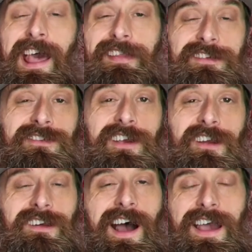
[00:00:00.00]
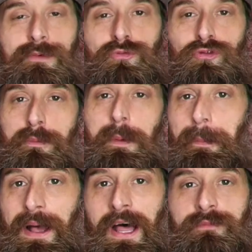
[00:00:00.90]
And this year, I am super
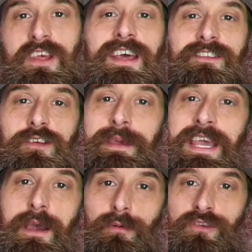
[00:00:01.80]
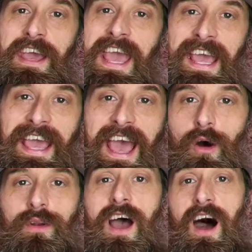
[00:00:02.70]
pumped to be able to hang
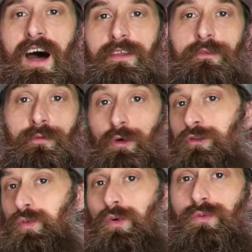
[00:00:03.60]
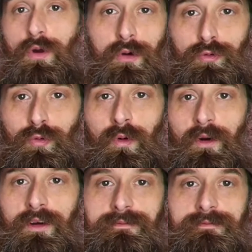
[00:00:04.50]
out on the virtual road
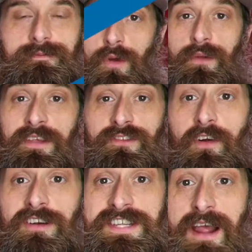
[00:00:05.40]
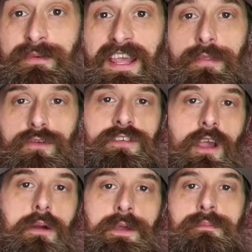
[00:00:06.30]
tour. For the rest of our time together,
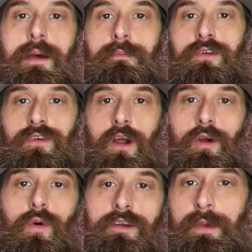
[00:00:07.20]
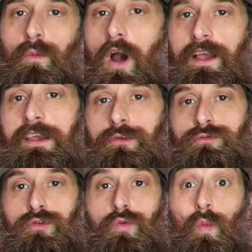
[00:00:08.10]
CRP members are going to be walking us
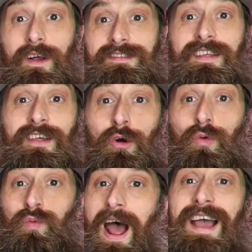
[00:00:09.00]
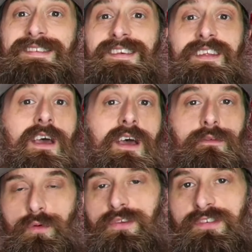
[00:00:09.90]
through what's on the horizon
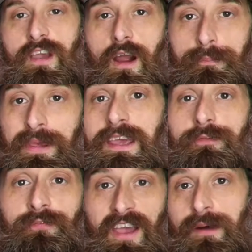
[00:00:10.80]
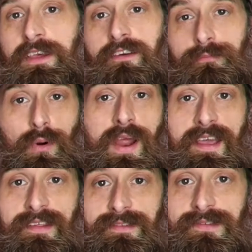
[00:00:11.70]
for the CRP family of
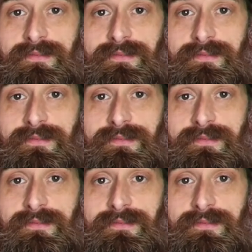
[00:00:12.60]
brands.